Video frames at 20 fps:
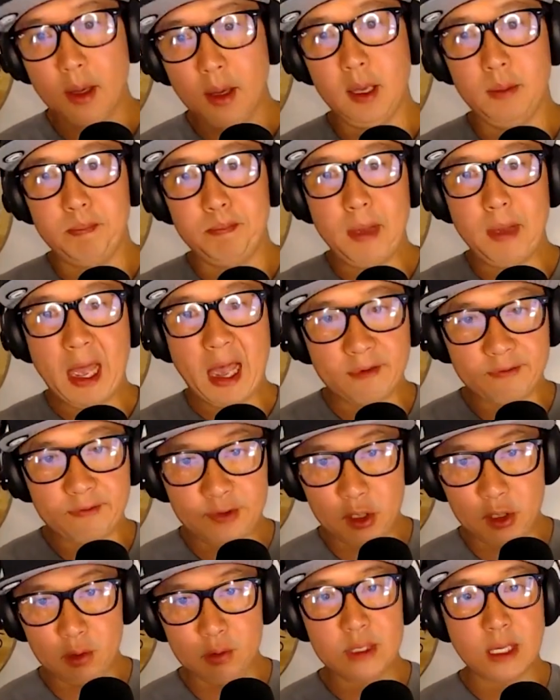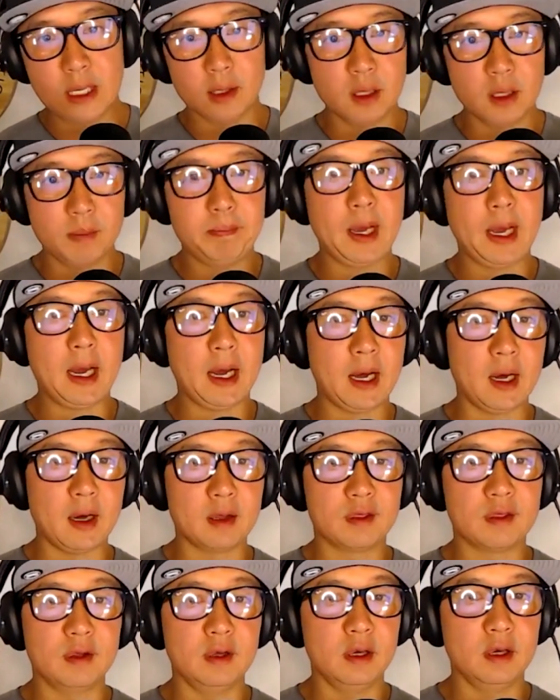a avenue down the
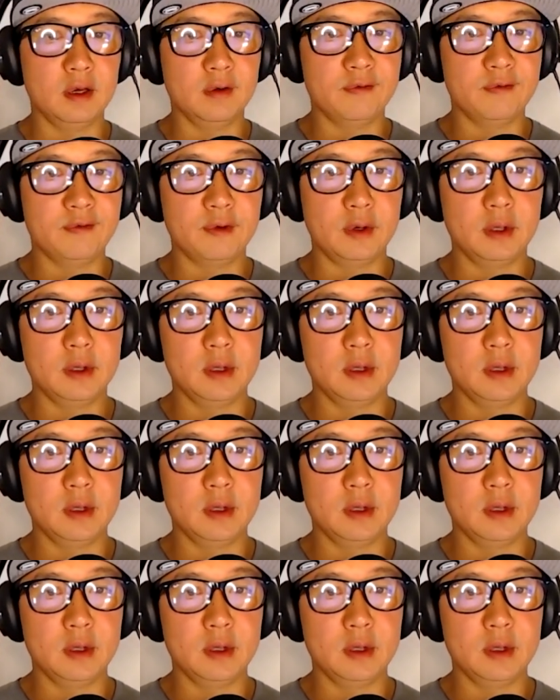path of